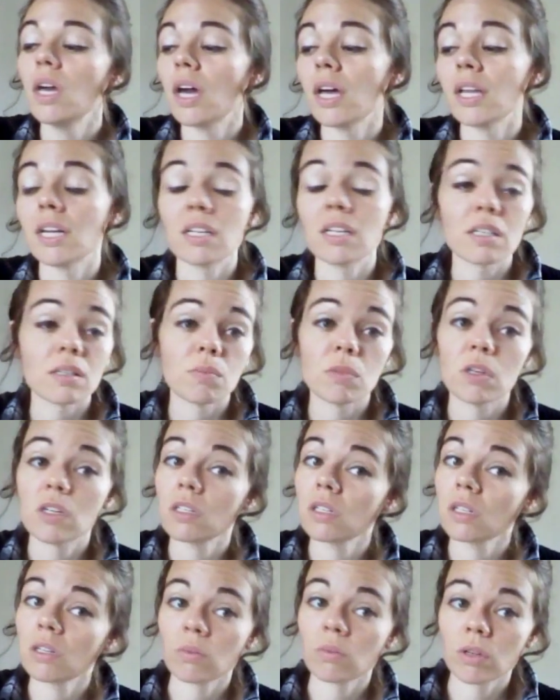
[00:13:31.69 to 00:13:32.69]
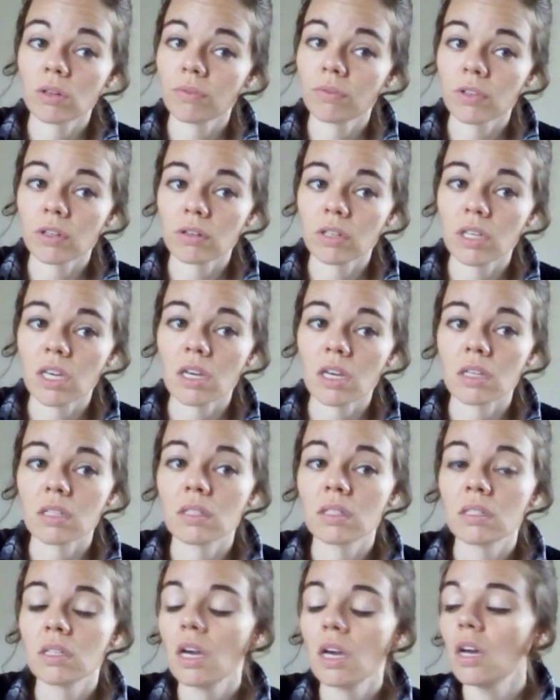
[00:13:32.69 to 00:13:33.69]
And it doesn't mean it's going to work for your
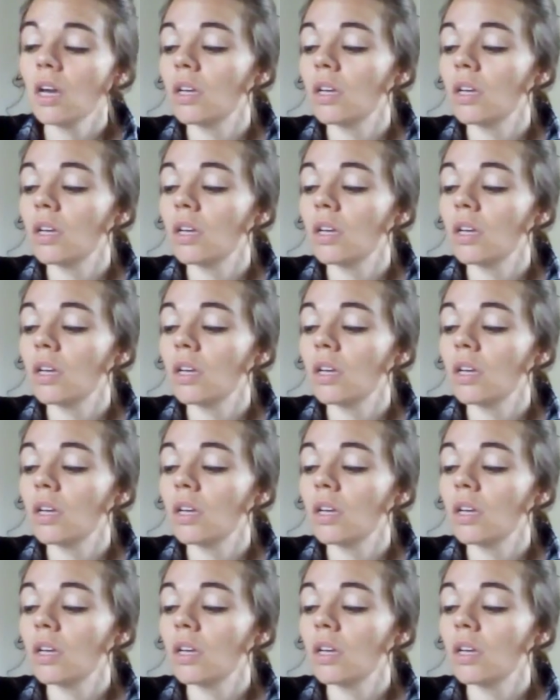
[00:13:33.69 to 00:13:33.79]
kids.